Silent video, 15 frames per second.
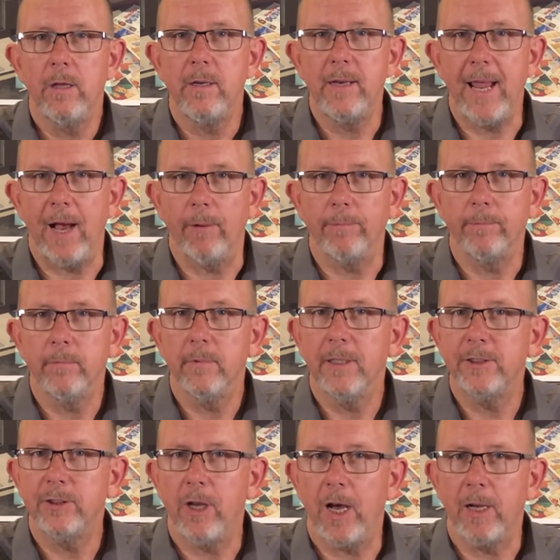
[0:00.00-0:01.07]
Now,
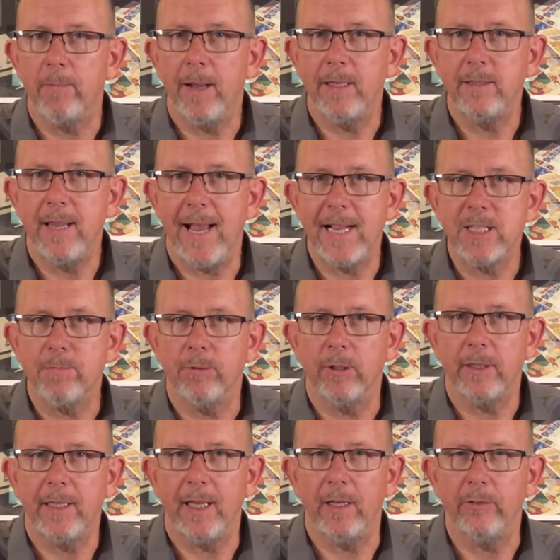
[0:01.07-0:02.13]
let's talk about
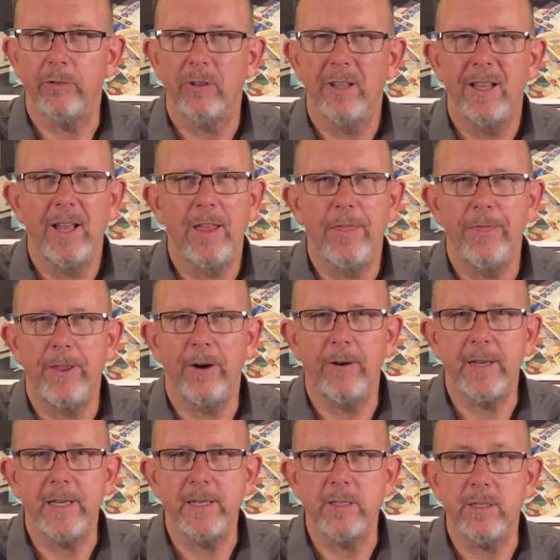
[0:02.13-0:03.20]
taxable accounts. They're
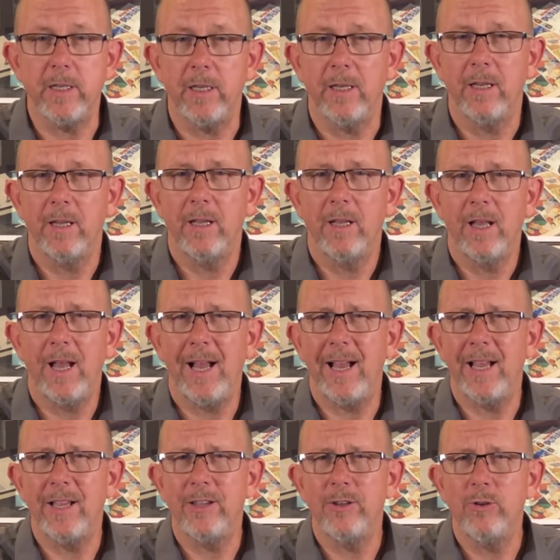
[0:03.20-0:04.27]
easy.
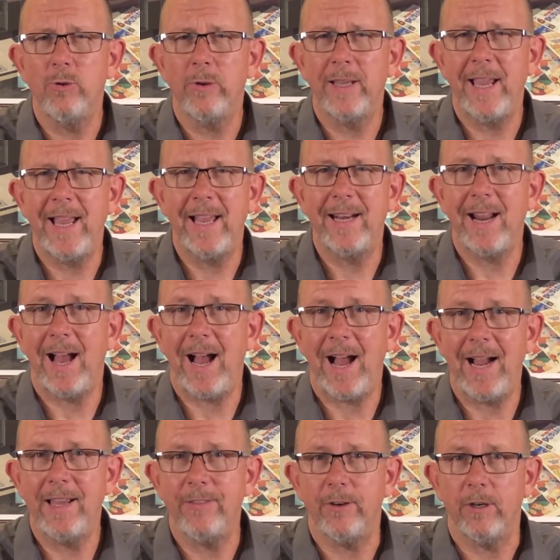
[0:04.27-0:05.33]
You can
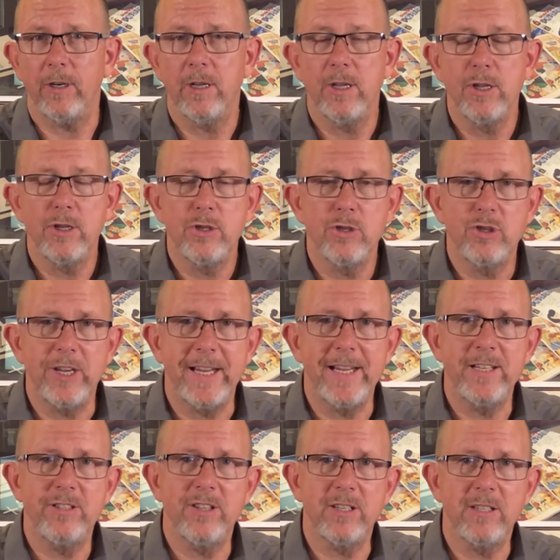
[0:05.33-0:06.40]
either
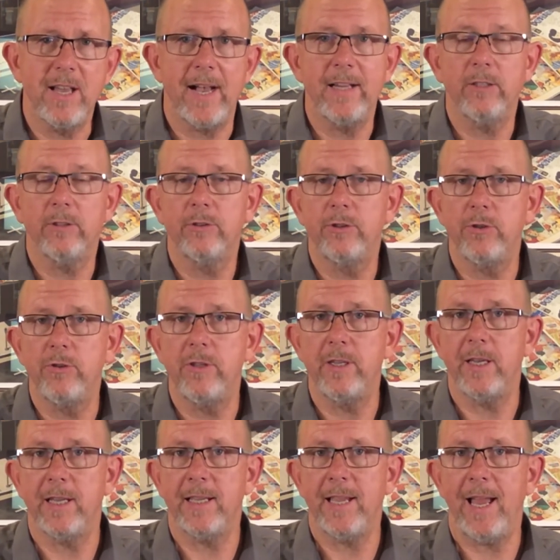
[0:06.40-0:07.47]
change the title to
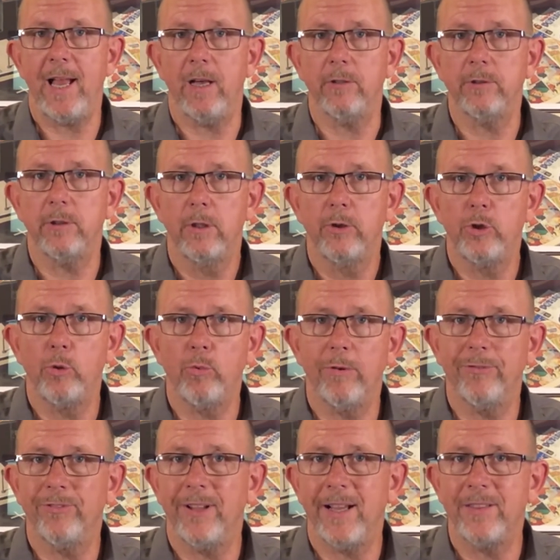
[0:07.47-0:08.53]
the account to
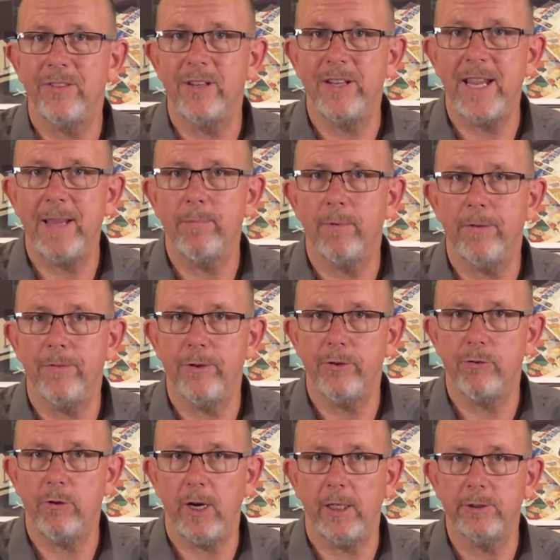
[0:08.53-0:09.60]
reflect the name of the
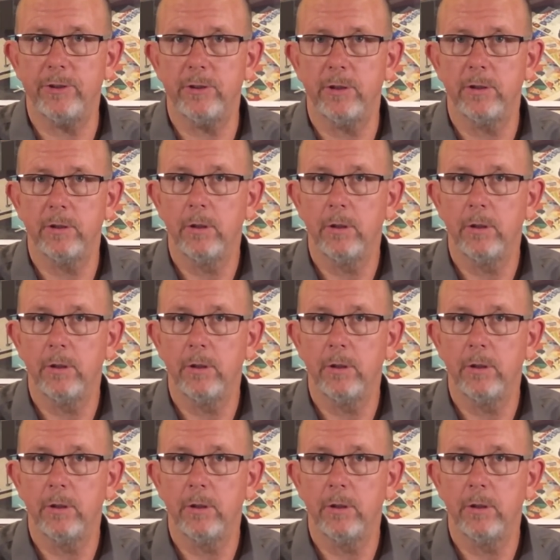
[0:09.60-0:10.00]
trust,